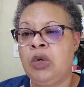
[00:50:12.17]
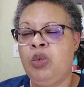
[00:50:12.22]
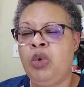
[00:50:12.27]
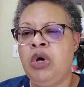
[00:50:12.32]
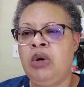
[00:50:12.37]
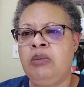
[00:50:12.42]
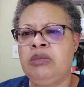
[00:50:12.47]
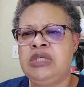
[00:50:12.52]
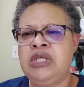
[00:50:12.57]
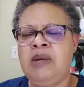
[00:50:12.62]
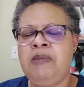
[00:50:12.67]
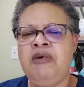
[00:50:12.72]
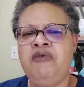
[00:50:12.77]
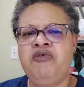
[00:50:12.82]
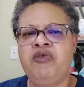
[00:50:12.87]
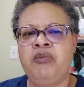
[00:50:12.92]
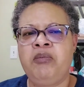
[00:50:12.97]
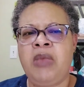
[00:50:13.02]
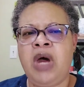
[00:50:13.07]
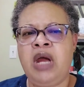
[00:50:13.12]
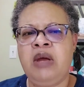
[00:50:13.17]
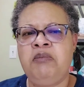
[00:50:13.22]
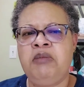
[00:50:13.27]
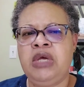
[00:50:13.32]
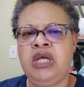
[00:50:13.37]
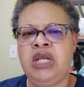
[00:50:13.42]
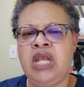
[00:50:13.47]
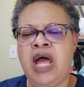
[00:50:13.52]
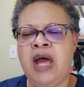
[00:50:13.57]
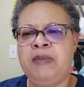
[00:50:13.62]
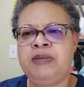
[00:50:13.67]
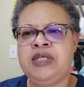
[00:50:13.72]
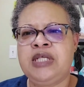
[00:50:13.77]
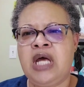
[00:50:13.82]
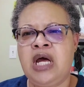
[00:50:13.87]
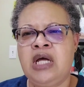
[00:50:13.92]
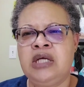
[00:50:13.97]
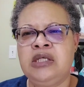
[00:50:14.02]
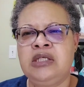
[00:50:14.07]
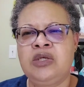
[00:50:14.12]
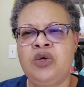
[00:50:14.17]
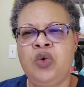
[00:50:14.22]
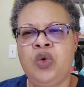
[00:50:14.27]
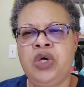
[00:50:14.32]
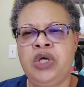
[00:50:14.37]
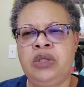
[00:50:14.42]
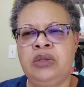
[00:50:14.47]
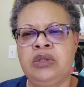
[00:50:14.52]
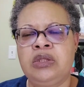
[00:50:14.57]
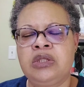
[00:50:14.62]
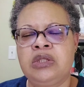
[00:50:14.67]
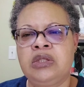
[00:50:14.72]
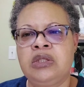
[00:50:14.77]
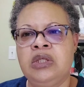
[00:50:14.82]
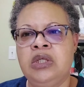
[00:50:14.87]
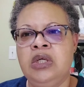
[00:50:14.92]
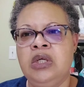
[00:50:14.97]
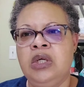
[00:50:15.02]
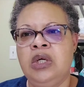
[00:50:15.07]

well, some of them might be lap size quilts.